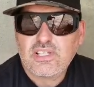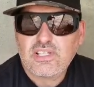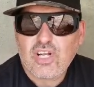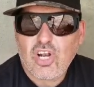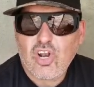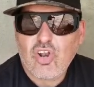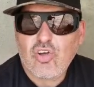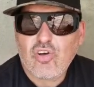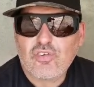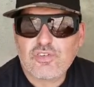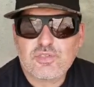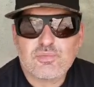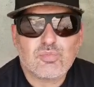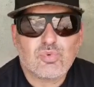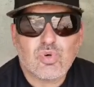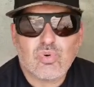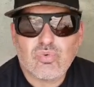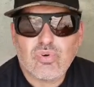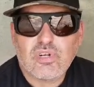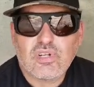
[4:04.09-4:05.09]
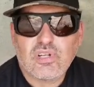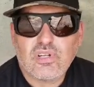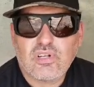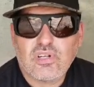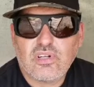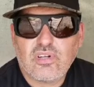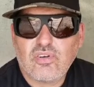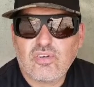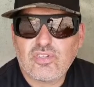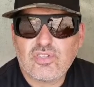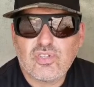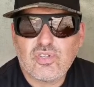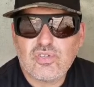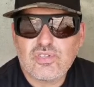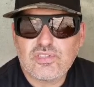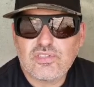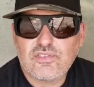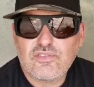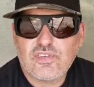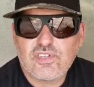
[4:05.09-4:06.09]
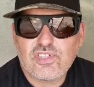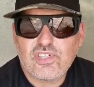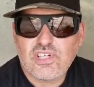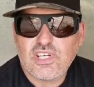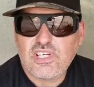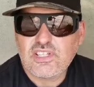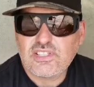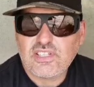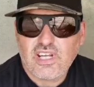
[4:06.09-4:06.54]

There's a lot of small rudder and like nuisance fishing here,